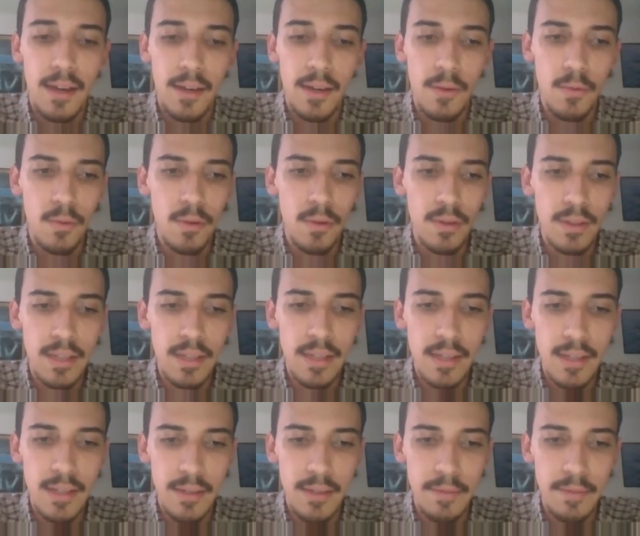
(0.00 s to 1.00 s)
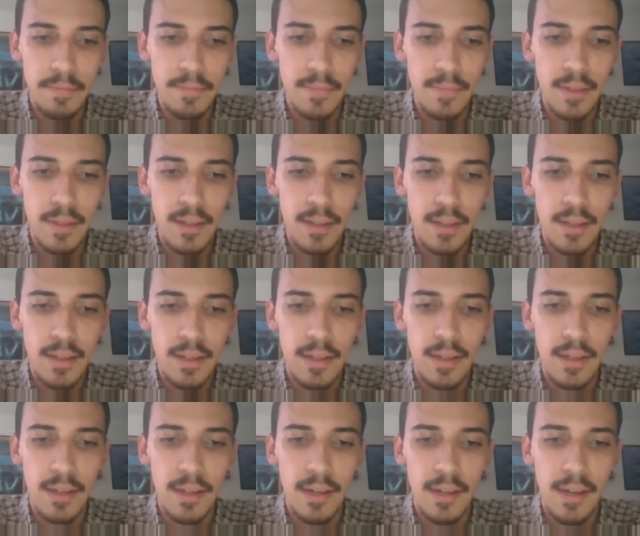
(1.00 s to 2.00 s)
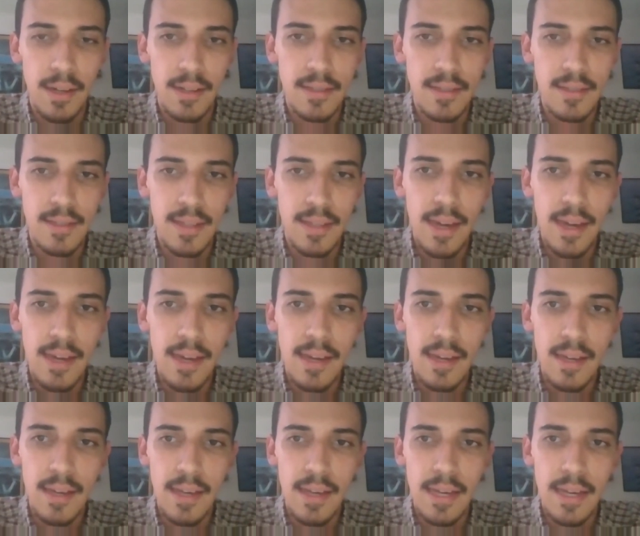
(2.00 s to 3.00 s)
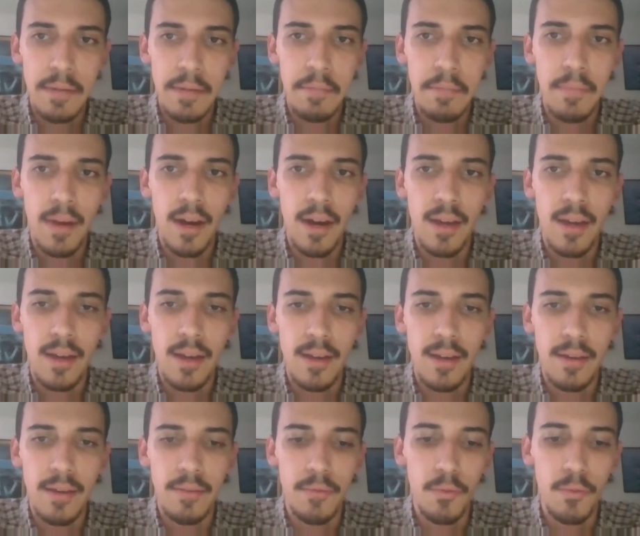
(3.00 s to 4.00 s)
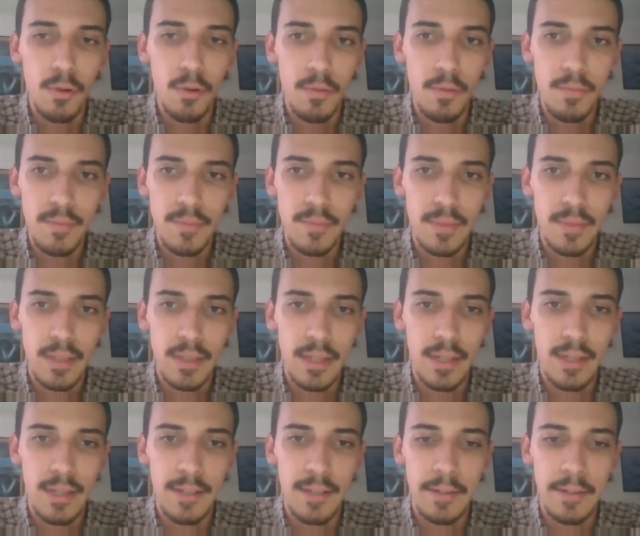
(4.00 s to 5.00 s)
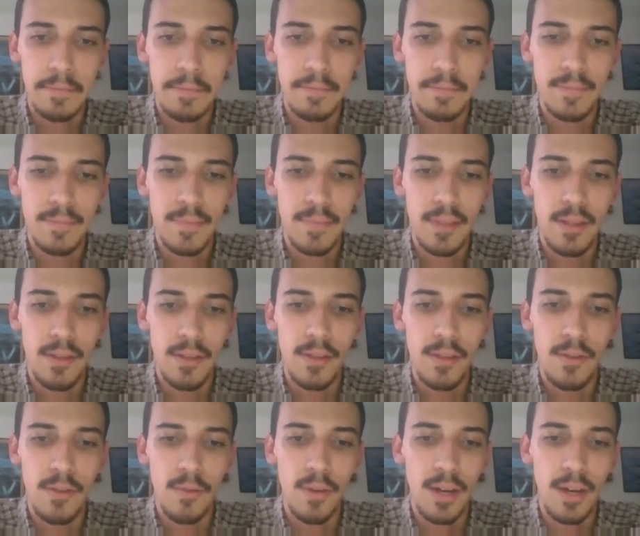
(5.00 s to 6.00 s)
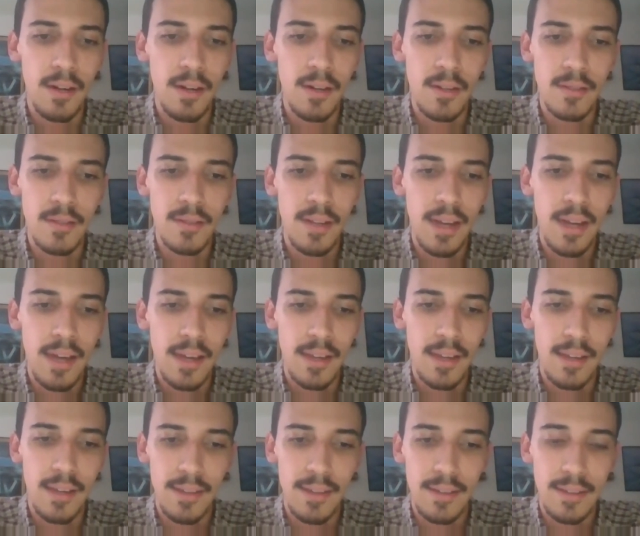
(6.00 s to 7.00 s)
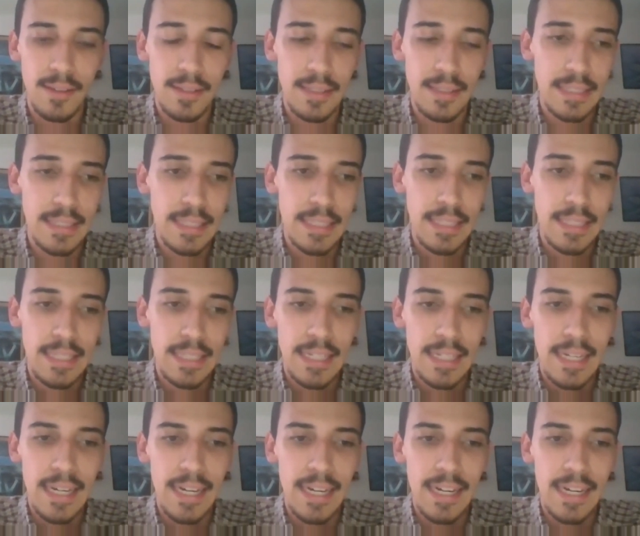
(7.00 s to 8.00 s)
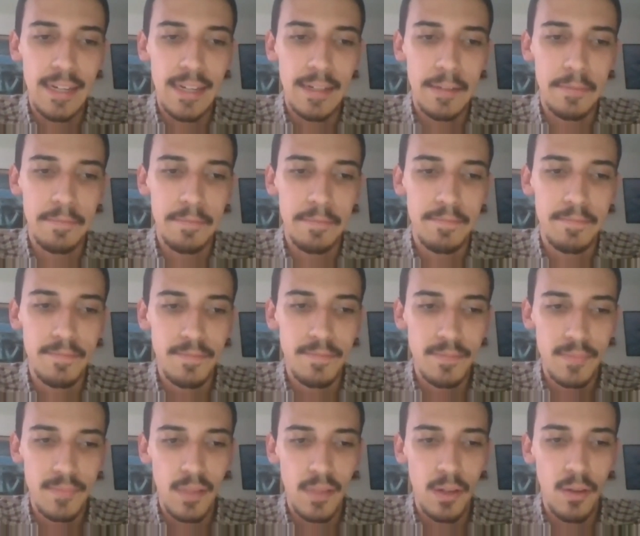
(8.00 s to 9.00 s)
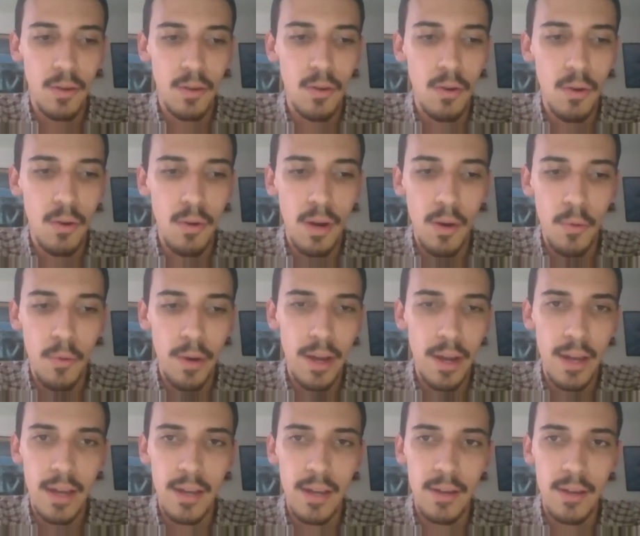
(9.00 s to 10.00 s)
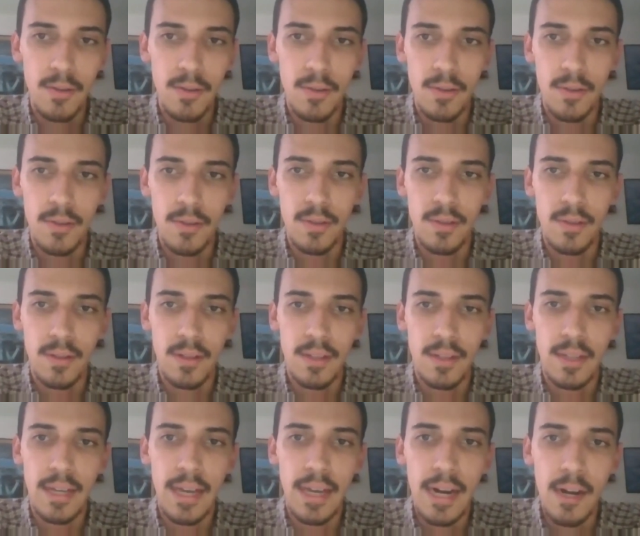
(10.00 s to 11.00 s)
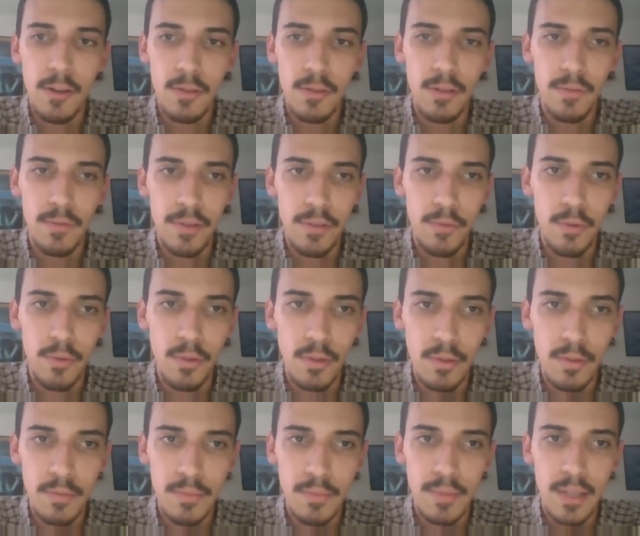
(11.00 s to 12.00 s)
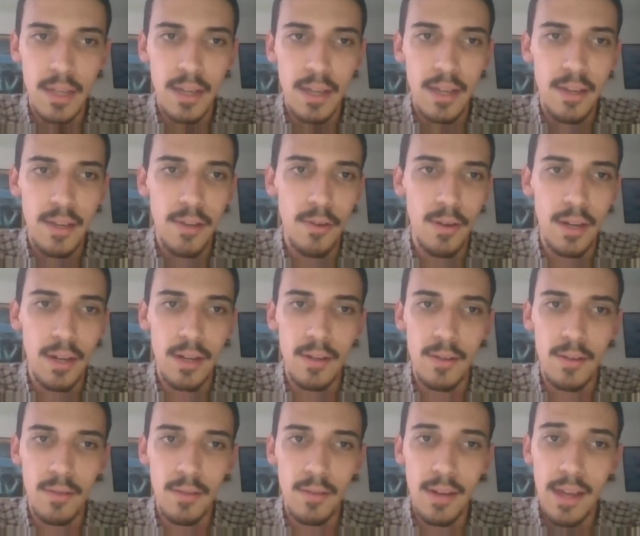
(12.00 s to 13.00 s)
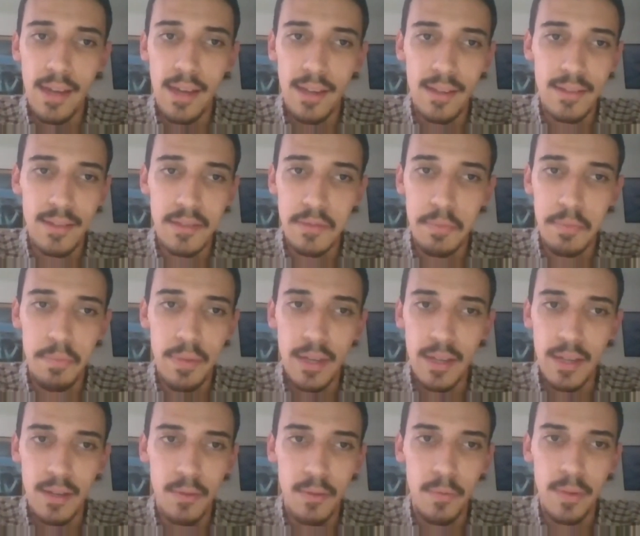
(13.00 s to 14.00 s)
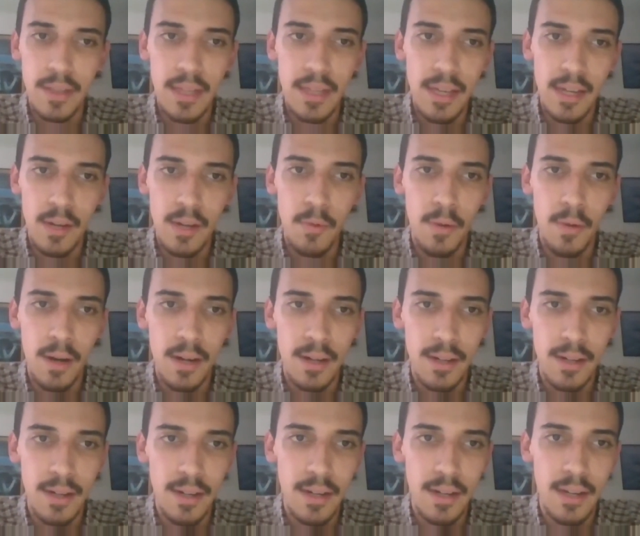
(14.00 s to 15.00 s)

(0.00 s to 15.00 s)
could only like stay in my room. You cannot like uh, go away or get out of the room. You cannot like speak with anyone.